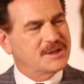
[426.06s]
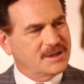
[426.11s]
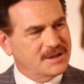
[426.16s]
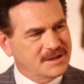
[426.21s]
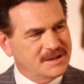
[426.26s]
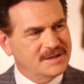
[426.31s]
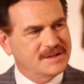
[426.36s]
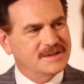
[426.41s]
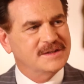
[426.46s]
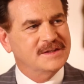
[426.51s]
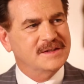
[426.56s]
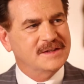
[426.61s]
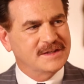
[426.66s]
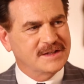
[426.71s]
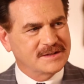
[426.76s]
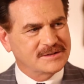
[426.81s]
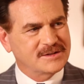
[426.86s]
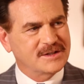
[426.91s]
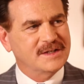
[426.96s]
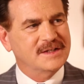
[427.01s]

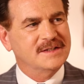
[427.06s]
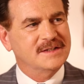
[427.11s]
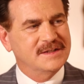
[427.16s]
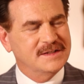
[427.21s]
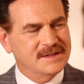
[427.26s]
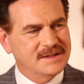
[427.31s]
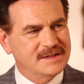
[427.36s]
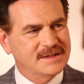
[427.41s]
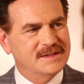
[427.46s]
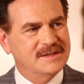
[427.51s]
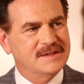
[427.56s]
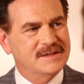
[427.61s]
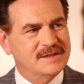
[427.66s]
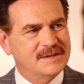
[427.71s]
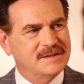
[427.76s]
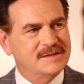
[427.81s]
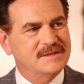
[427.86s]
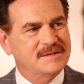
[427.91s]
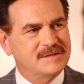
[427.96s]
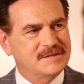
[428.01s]
associate with the
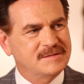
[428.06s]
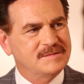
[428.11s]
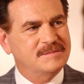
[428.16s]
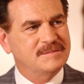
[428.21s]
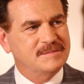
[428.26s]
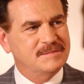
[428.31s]
national psyche.